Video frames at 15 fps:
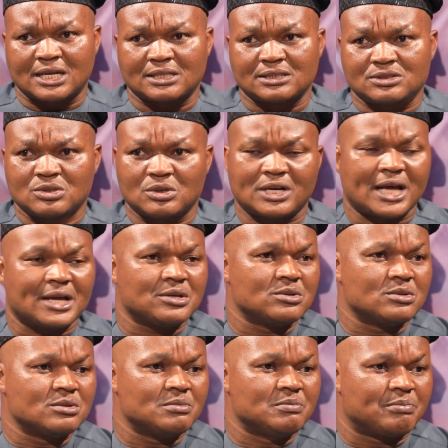And so, can
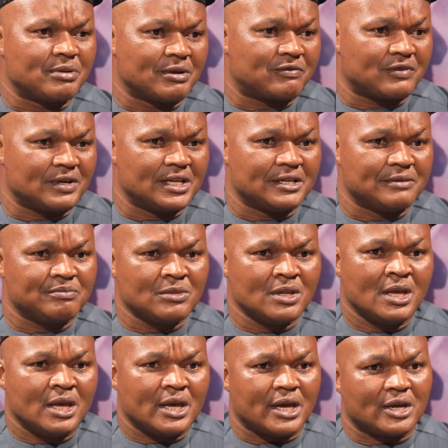you briefly
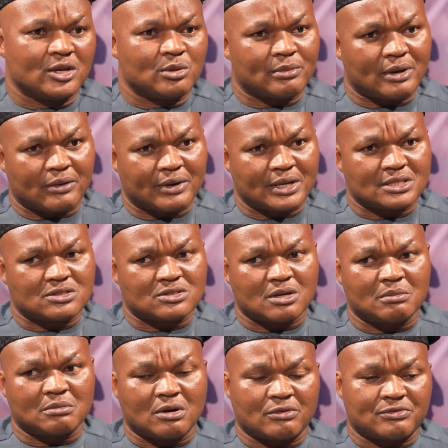enumerate
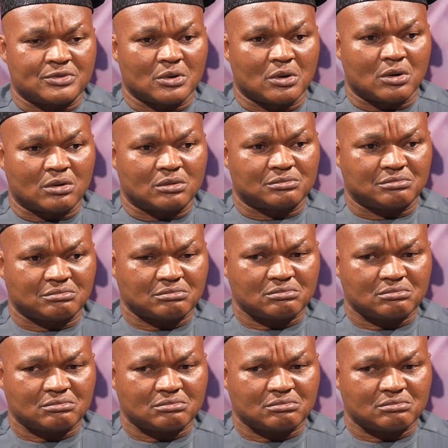some of your,